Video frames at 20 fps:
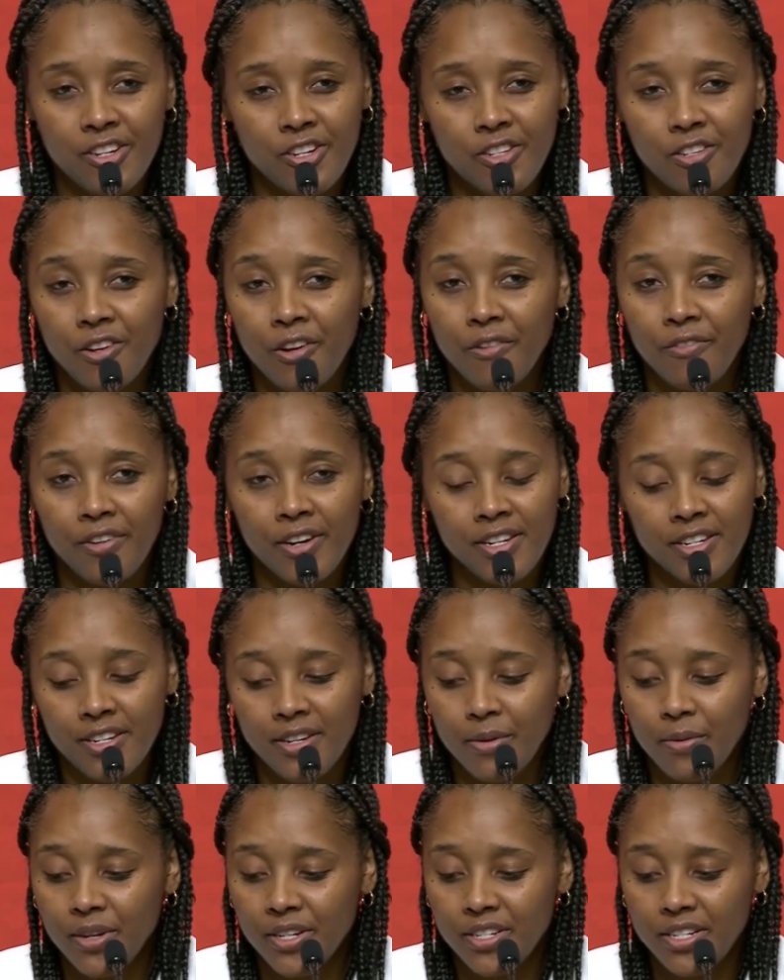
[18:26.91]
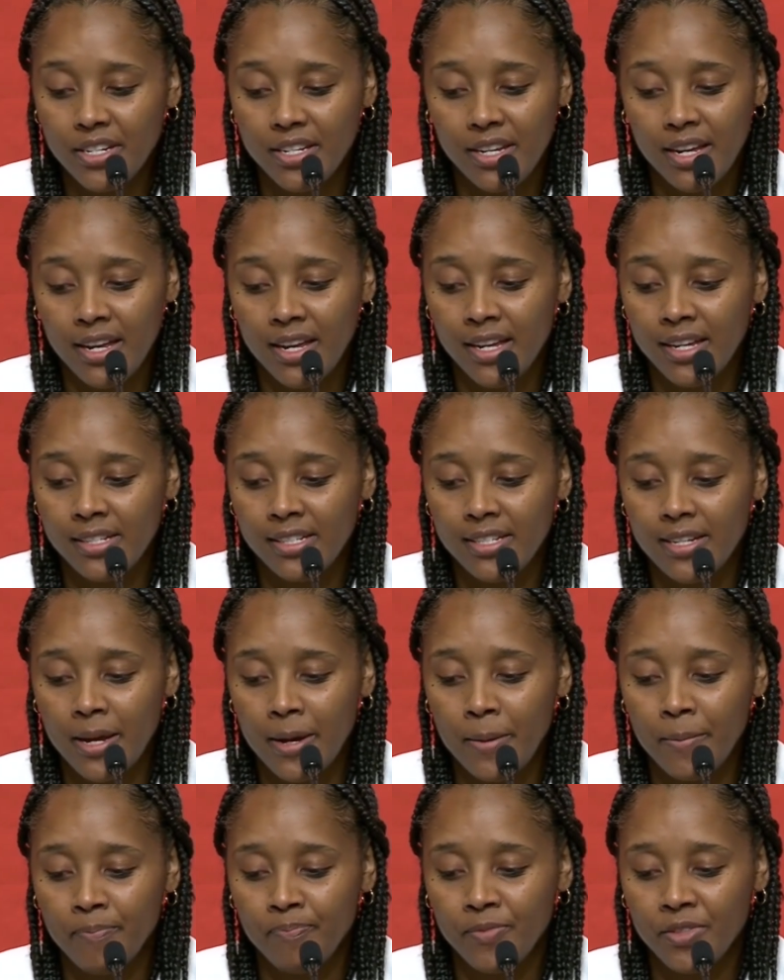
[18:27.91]
She's so efficient in what she does.
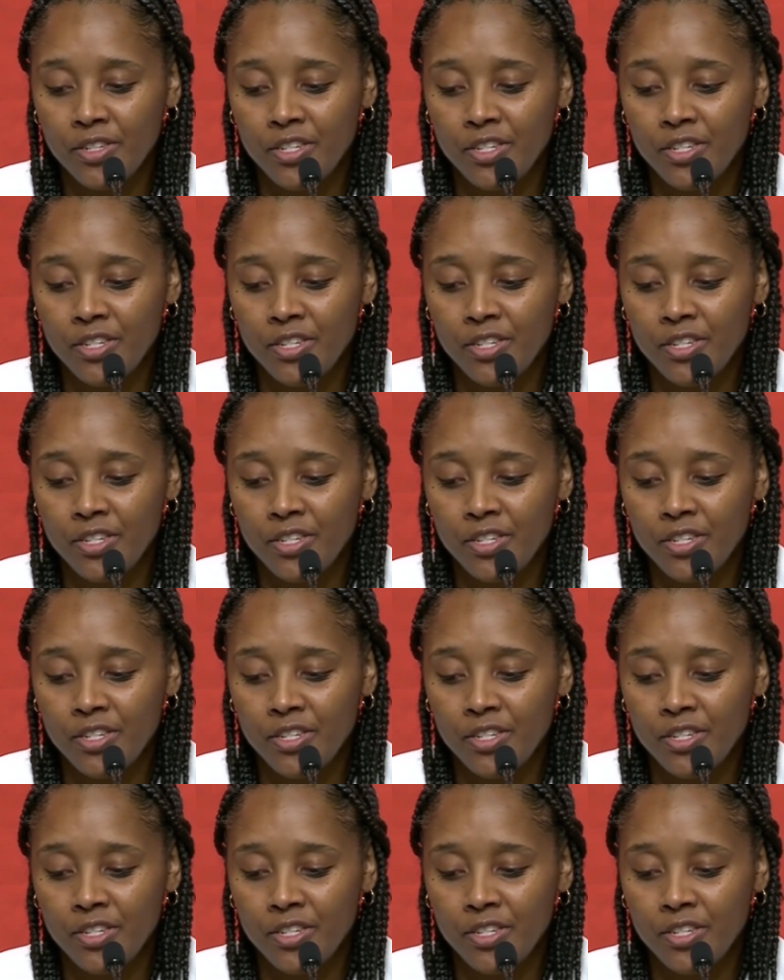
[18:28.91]
Um,